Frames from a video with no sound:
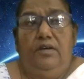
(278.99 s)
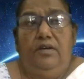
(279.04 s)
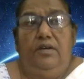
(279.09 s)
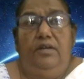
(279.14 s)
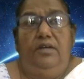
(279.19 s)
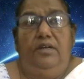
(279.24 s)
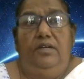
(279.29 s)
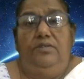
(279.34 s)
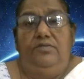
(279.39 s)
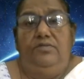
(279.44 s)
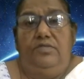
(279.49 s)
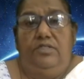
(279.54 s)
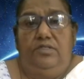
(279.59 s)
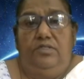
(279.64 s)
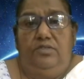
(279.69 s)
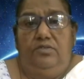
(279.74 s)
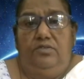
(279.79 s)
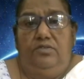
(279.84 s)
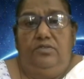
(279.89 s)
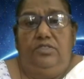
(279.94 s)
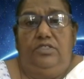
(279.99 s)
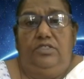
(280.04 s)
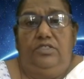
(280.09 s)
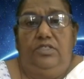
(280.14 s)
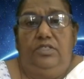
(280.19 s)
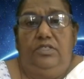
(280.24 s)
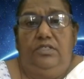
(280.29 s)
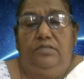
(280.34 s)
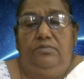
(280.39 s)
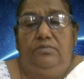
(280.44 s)
He lives in the
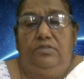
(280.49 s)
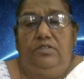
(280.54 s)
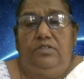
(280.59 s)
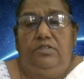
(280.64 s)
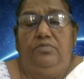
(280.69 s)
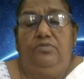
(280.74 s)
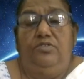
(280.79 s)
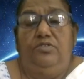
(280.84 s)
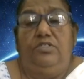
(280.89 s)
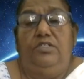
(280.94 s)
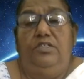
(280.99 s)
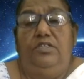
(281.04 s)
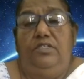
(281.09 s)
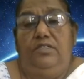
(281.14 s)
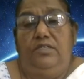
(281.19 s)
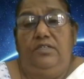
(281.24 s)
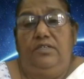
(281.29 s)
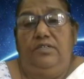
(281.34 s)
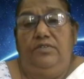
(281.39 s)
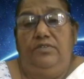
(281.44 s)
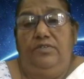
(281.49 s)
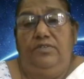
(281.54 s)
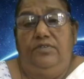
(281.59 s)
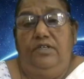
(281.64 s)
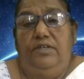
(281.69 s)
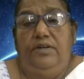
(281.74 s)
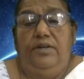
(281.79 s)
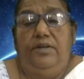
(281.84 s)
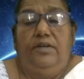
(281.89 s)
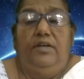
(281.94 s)
ocean, but mostly in the river.